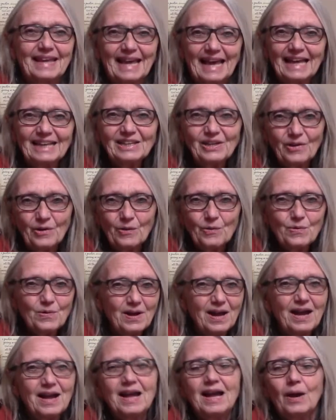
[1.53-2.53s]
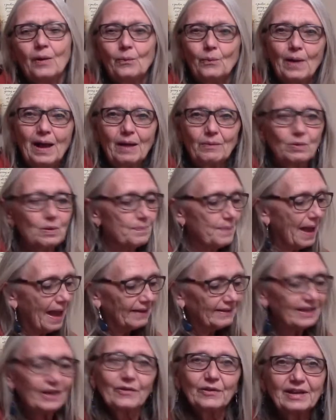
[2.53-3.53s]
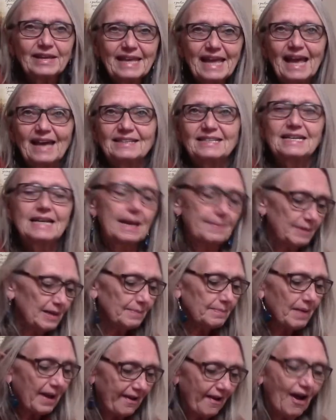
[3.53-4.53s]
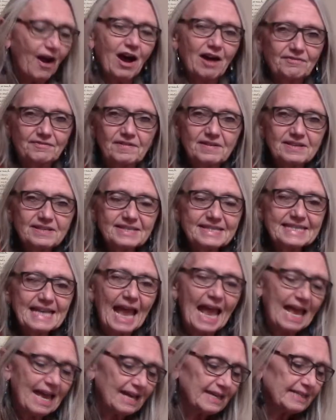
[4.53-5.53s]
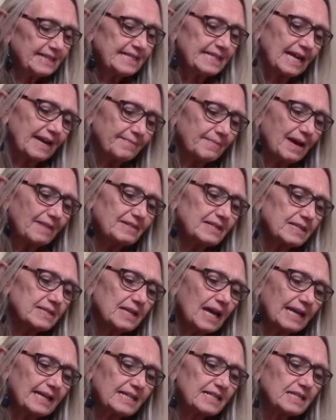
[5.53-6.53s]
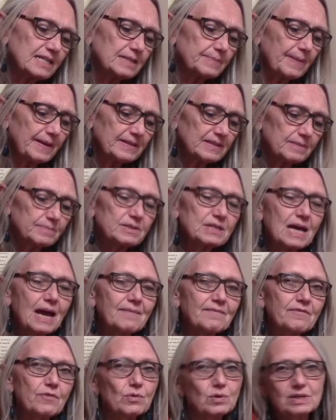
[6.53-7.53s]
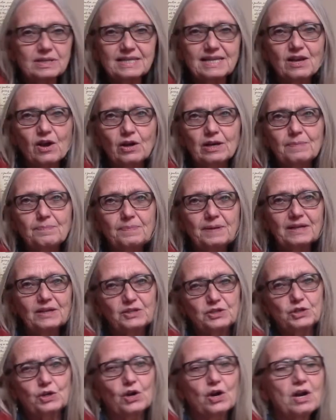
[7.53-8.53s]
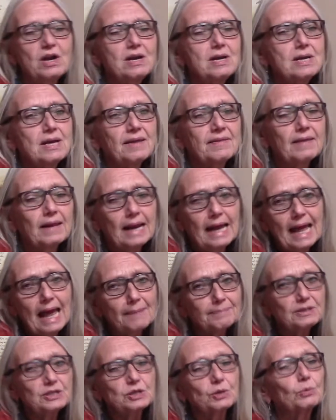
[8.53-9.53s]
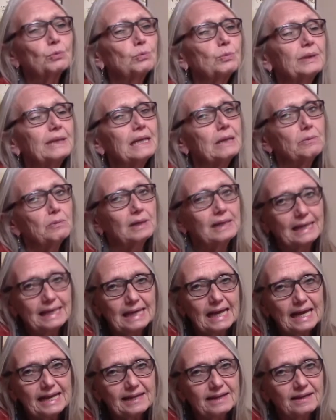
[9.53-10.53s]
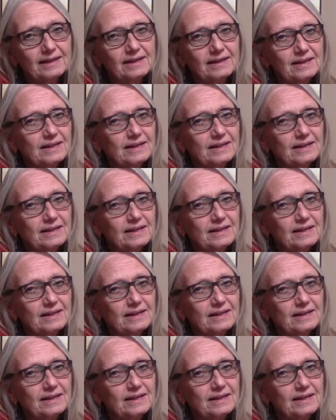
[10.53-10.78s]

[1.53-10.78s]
Hello. Well, we're back here again, and I'm in my office, and I've decided to spend some time focusing on a picture that I happen to really, really like.